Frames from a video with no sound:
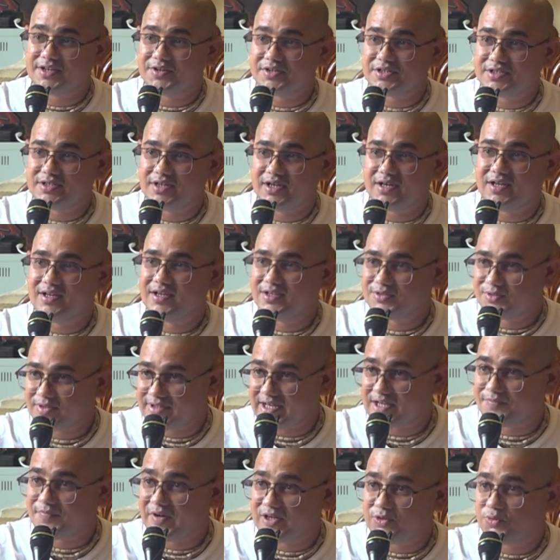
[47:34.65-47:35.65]
Krishna, so
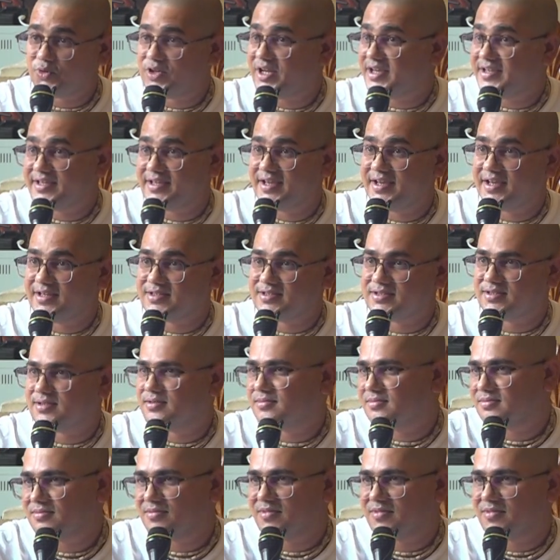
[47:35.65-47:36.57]
that one guna he has.